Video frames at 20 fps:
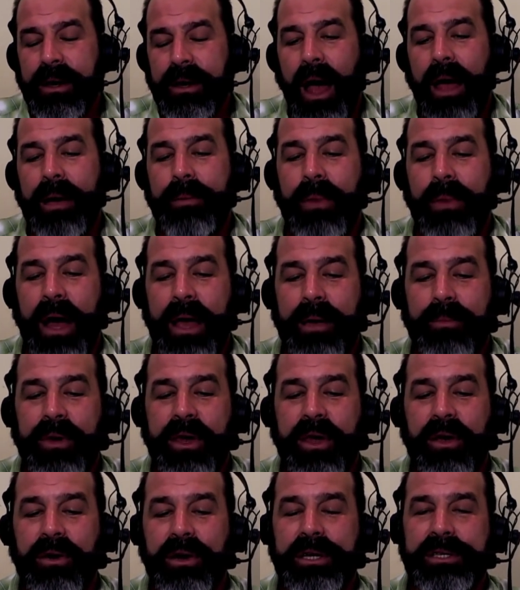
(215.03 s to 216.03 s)
I'm, I am
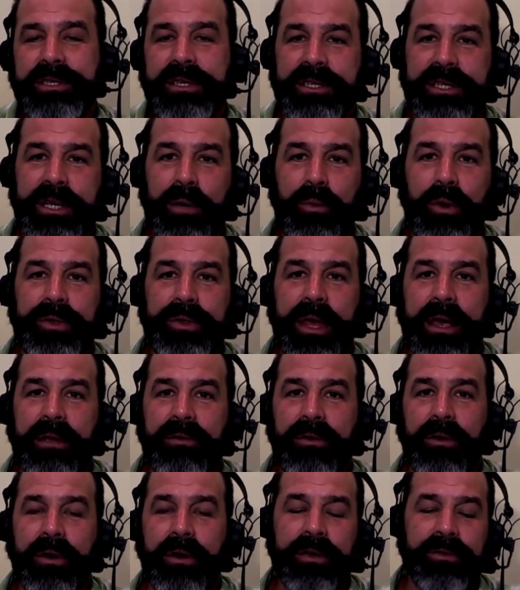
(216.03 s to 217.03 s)
curious to see what they
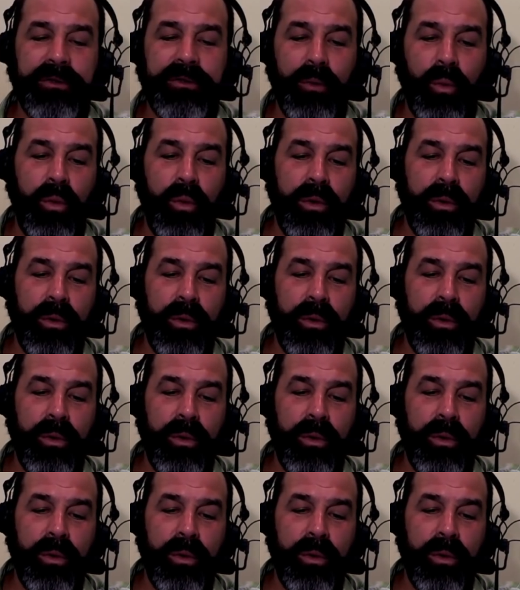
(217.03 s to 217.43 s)
can do because